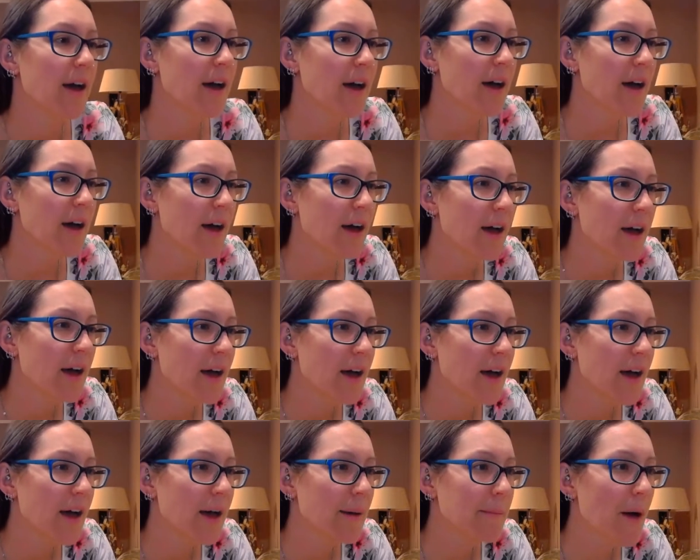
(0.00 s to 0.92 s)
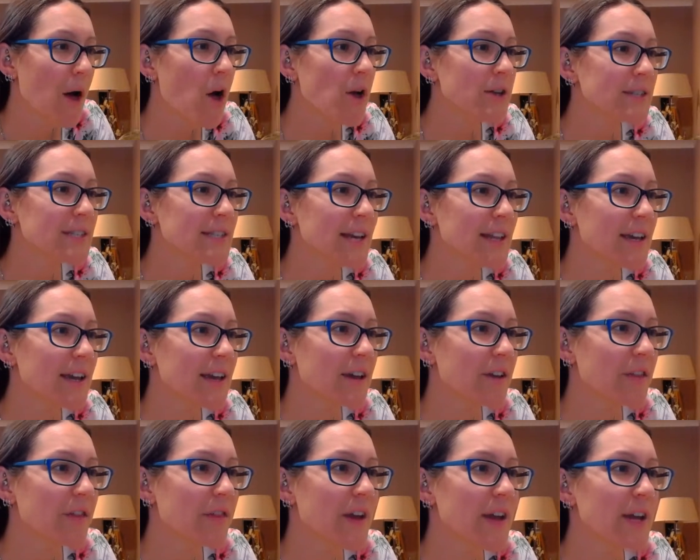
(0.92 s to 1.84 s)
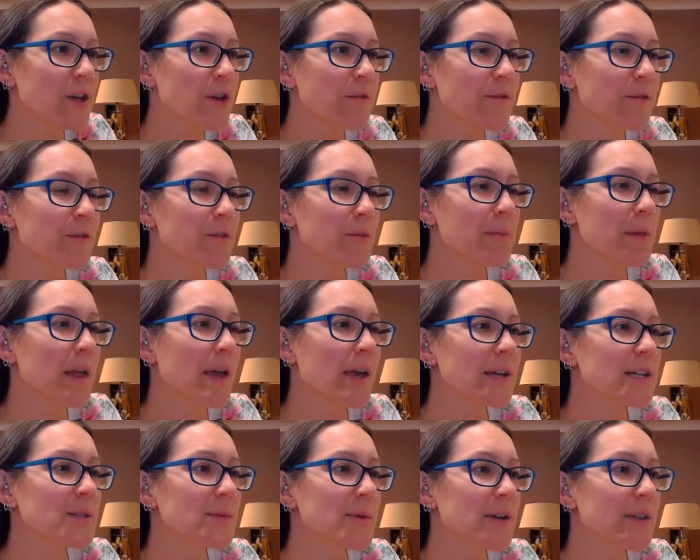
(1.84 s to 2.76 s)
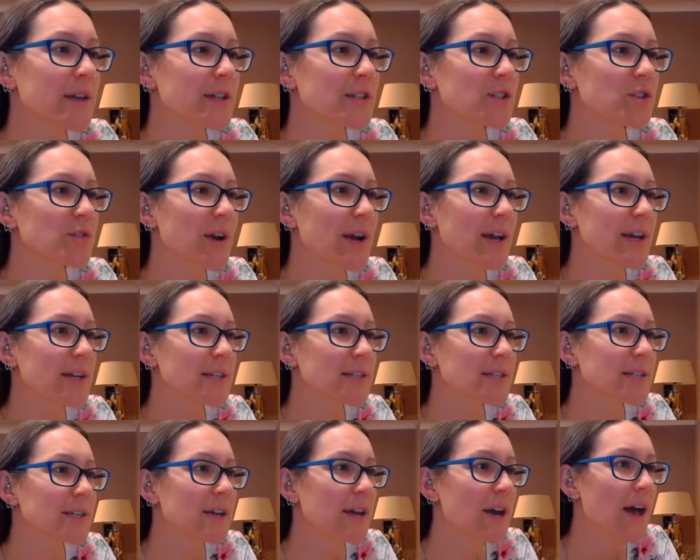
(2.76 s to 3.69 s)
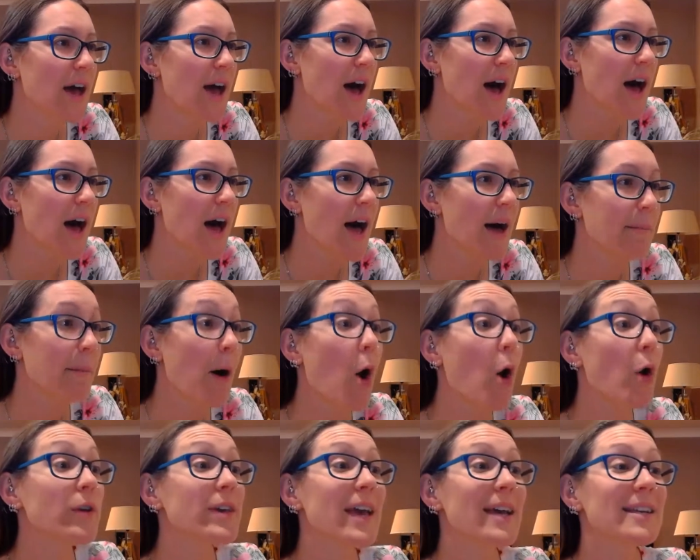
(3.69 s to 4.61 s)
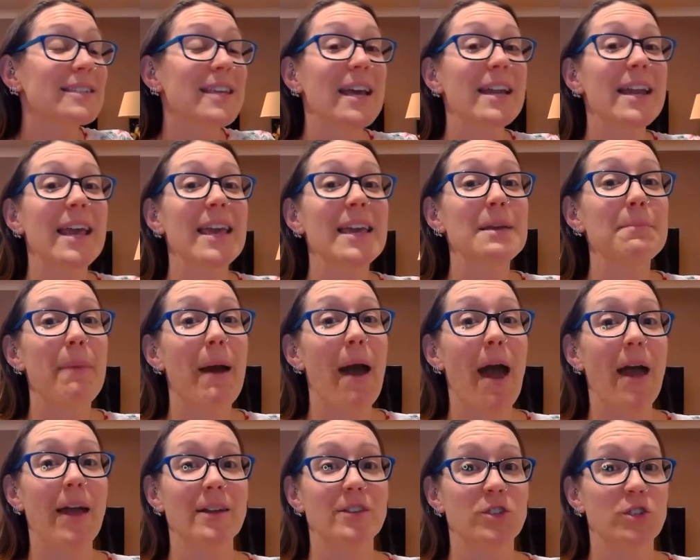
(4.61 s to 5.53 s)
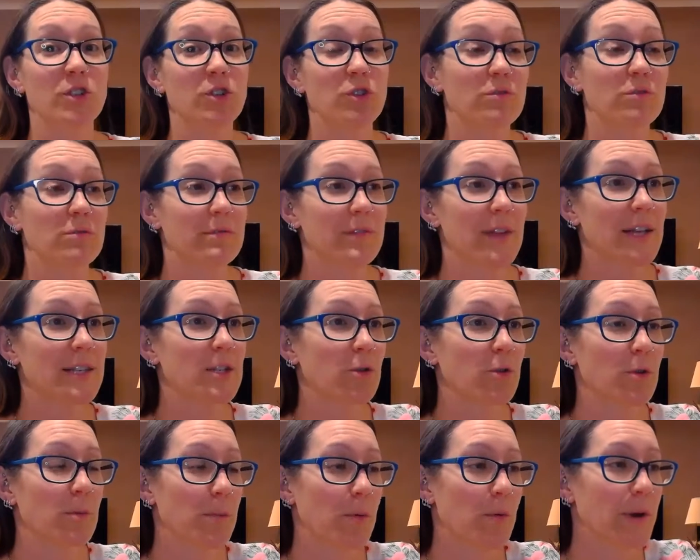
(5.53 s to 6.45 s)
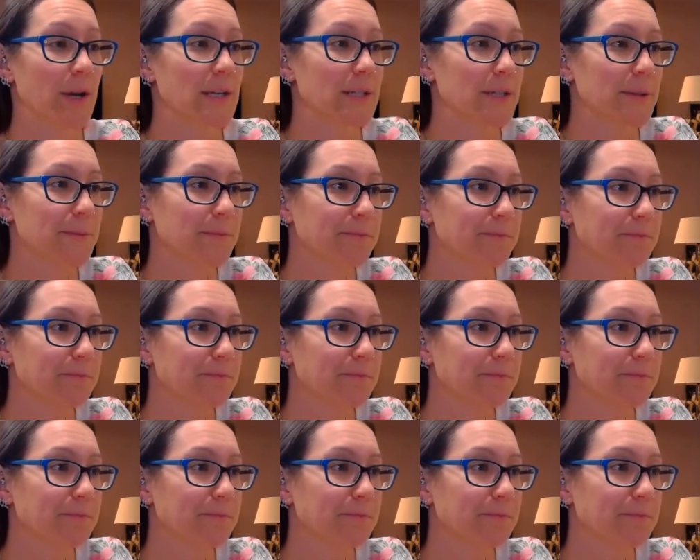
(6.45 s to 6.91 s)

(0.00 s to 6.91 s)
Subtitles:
Oh, Sally, thank you for replying as well. That's great. Oh, yes, and a heat pack too. That's a good point.